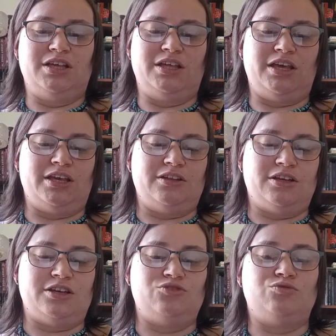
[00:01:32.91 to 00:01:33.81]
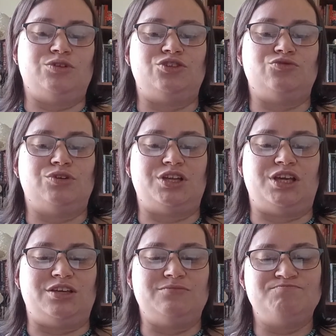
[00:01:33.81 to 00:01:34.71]
in uh, twenty
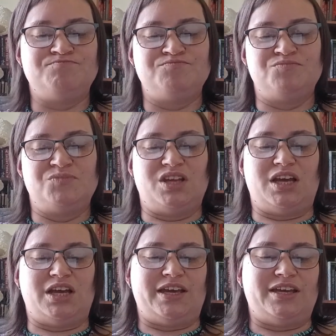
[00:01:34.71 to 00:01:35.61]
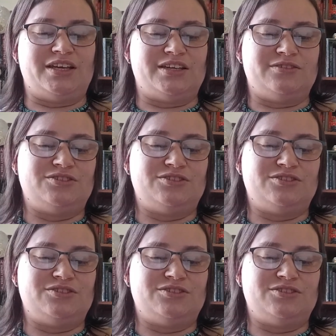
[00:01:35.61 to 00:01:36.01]
twenty, I uh,